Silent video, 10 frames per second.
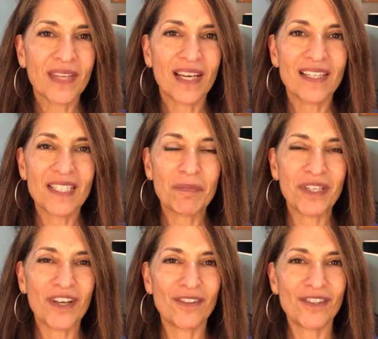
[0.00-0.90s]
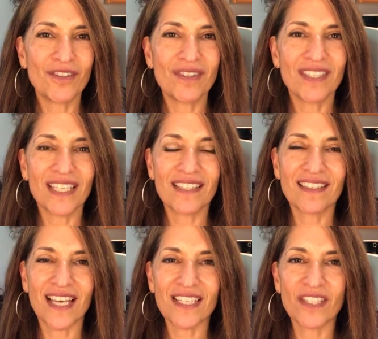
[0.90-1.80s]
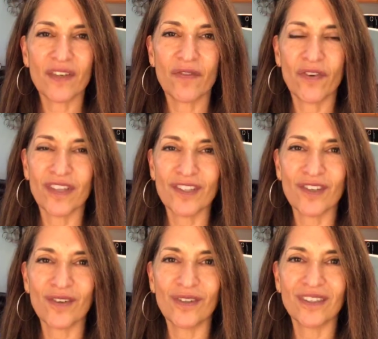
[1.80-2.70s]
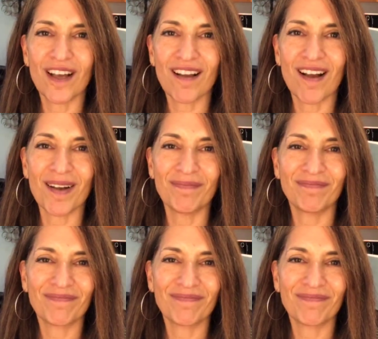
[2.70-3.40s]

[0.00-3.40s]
uh, simply go to successforthesoul.com.